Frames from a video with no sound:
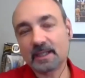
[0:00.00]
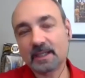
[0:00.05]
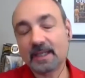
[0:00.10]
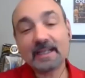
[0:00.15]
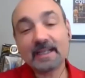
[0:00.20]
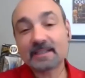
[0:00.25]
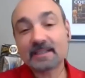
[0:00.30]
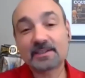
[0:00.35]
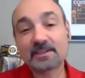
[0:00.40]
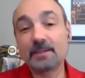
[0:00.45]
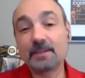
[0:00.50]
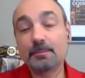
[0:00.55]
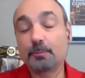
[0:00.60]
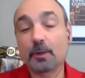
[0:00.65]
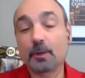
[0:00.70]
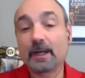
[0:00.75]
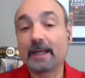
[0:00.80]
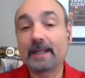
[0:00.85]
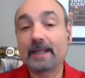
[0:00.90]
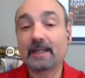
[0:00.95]
NXT
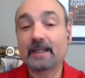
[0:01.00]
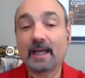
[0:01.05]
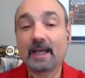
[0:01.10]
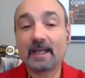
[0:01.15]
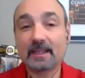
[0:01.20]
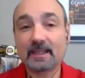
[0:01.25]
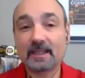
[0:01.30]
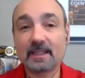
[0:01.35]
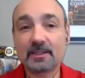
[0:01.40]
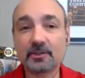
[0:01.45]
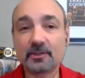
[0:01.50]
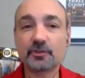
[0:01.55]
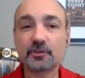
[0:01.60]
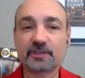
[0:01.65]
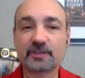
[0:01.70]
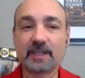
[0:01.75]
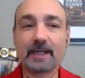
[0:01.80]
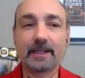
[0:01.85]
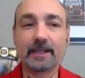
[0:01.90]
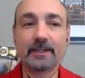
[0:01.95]
brand, I think their
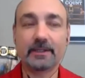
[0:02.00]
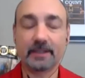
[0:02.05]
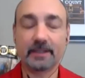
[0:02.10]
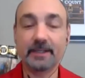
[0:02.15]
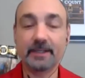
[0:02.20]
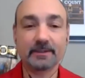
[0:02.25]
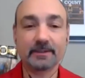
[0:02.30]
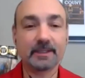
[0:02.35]
style,